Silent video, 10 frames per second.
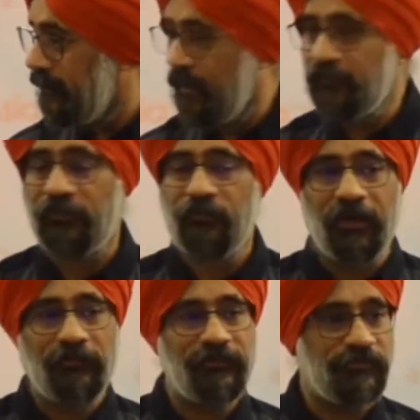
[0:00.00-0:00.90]
I thought,
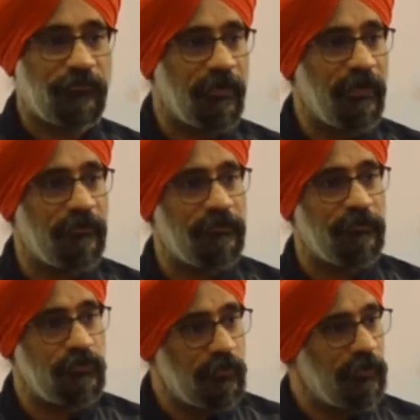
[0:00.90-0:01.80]
wow, that's great.
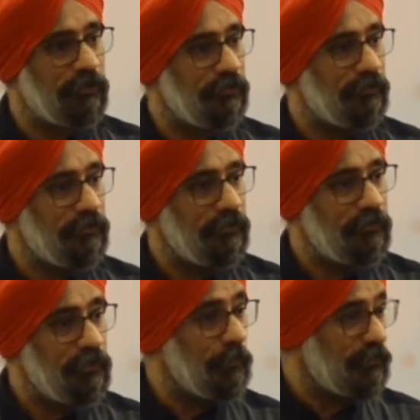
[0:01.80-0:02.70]
Sure.
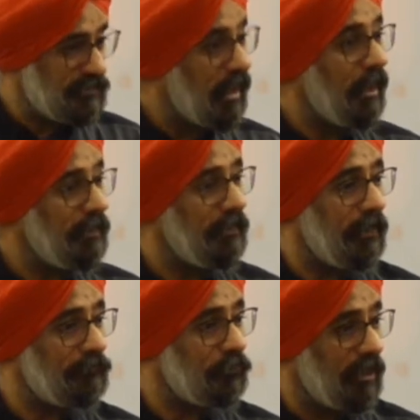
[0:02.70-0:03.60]
He was kind
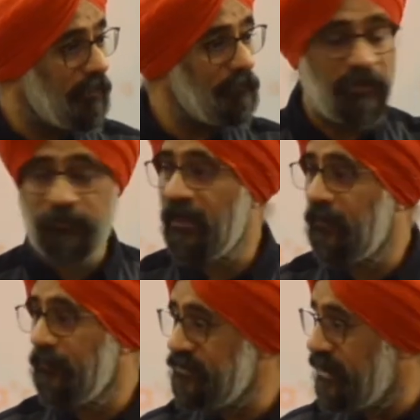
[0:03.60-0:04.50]
enough to kind of pick me
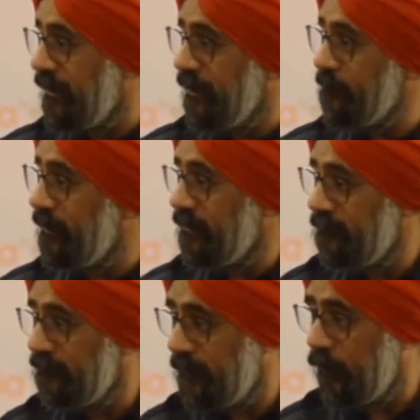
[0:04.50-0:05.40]
up in Jalan
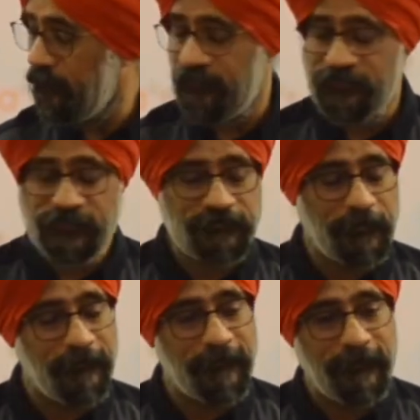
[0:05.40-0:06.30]
Nampang, my office.
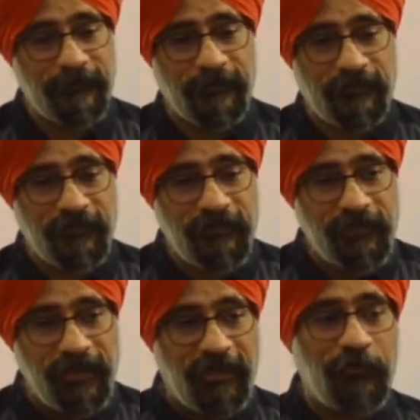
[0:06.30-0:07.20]

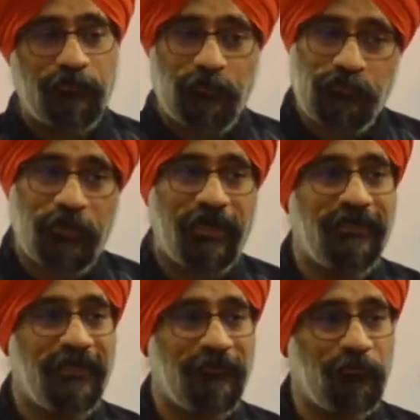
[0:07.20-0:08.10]
And he was also kind
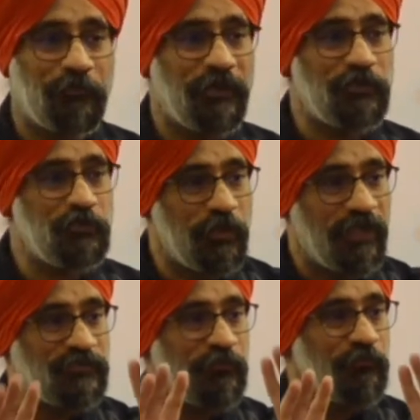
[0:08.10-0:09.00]
enough to bring 2
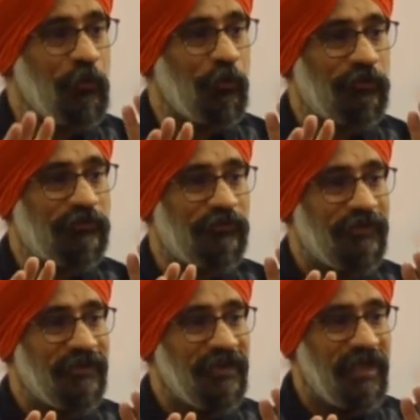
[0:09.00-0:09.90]
cans of Coke
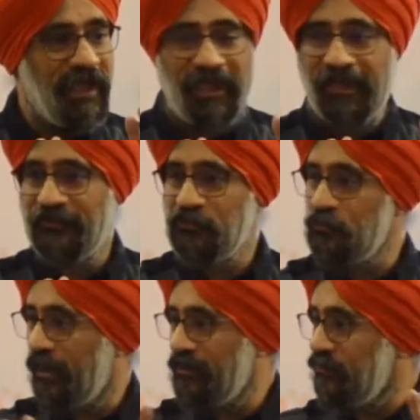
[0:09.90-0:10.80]
and 2
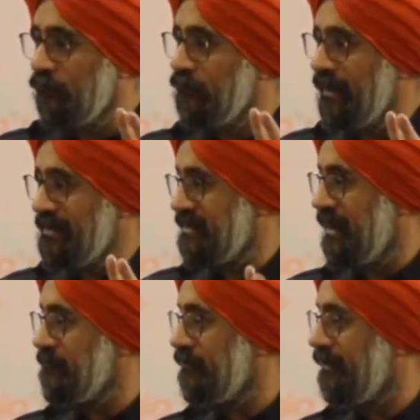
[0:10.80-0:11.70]
cans of
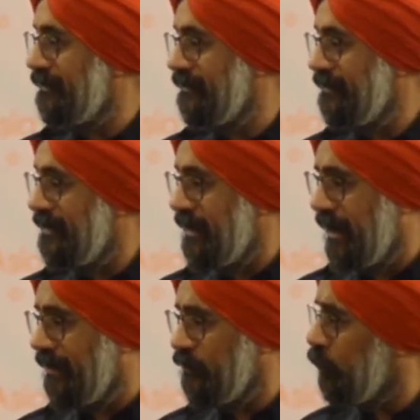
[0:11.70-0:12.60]
Nescafe
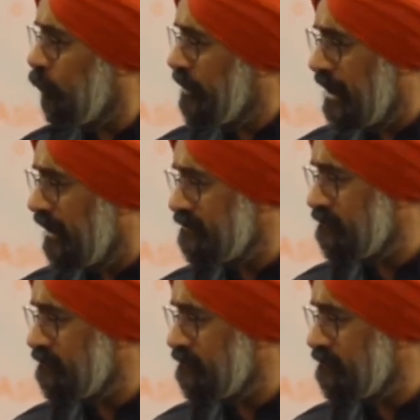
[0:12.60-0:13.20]
and, nuts,